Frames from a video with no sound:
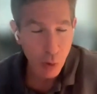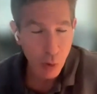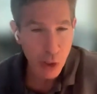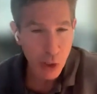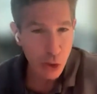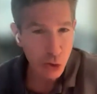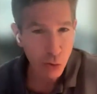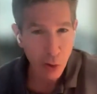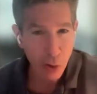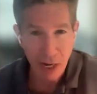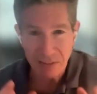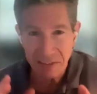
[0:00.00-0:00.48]

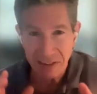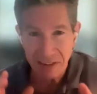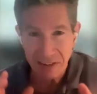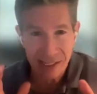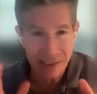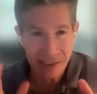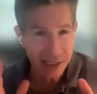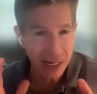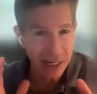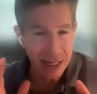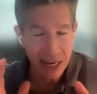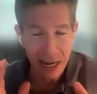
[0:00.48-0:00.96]
where you try to
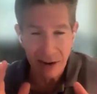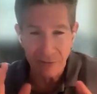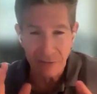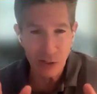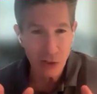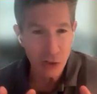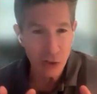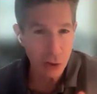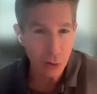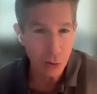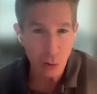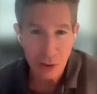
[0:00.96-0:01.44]
vaccinate
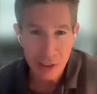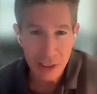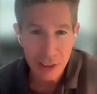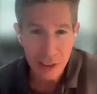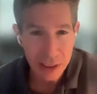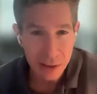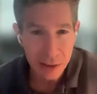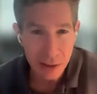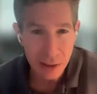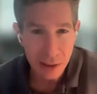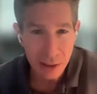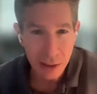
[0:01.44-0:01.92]
every single
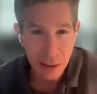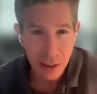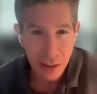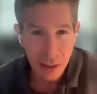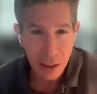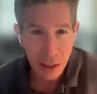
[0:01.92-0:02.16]
kid